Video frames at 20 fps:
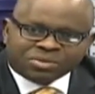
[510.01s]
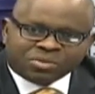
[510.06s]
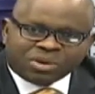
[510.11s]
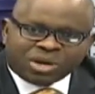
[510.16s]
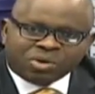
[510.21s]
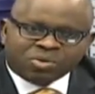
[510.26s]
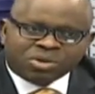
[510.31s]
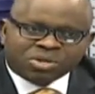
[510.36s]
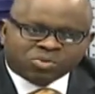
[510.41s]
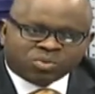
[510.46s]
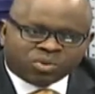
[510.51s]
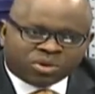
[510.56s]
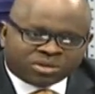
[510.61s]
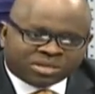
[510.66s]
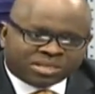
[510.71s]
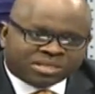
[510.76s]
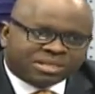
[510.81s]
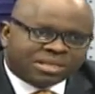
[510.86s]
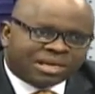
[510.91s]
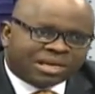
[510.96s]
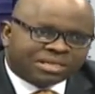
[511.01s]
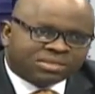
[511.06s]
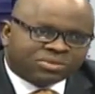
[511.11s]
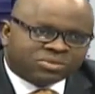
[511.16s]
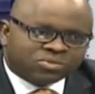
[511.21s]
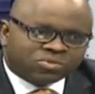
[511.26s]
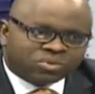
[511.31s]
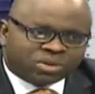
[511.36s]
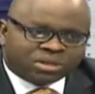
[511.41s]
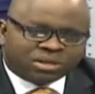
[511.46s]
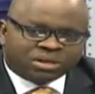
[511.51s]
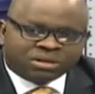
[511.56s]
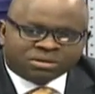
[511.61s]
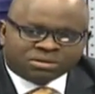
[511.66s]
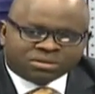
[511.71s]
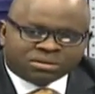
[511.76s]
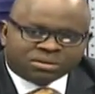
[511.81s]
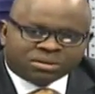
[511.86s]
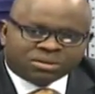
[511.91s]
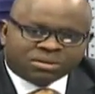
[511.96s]
we're always worried as to whether or
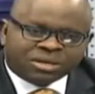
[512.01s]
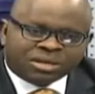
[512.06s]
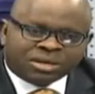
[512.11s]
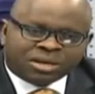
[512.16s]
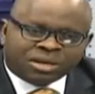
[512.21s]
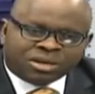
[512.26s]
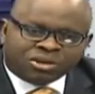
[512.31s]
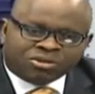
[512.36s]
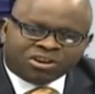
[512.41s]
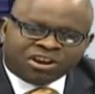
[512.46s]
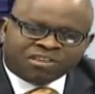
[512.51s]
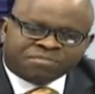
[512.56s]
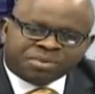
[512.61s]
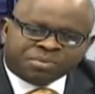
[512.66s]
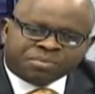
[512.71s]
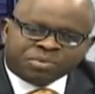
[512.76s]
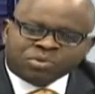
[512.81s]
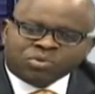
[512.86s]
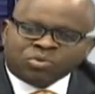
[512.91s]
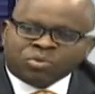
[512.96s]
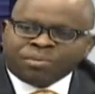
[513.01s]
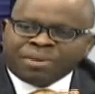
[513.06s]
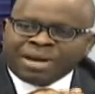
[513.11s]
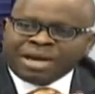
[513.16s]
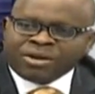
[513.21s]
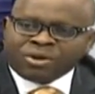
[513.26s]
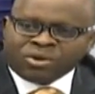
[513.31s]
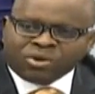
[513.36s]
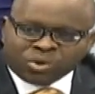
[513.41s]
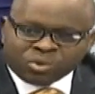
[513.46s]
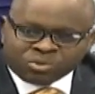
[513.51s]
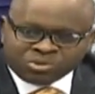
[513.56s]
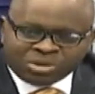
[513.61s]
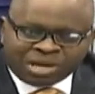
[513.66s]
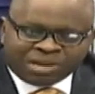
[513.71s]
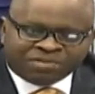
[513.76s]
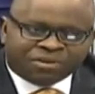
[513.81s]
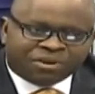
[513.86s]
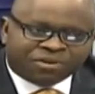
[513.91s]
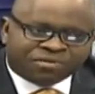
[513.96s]
not you have people who will buy your homes. You
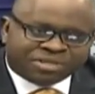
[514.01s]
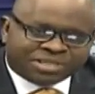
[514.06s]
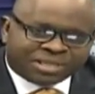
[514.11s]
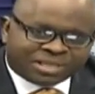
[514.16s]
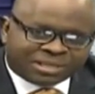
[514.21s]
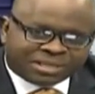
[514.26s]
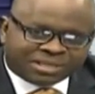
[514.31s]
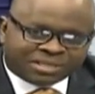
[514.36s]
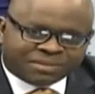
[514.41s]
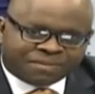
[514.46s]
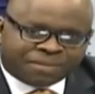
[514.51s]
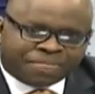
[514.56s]
have off-takers.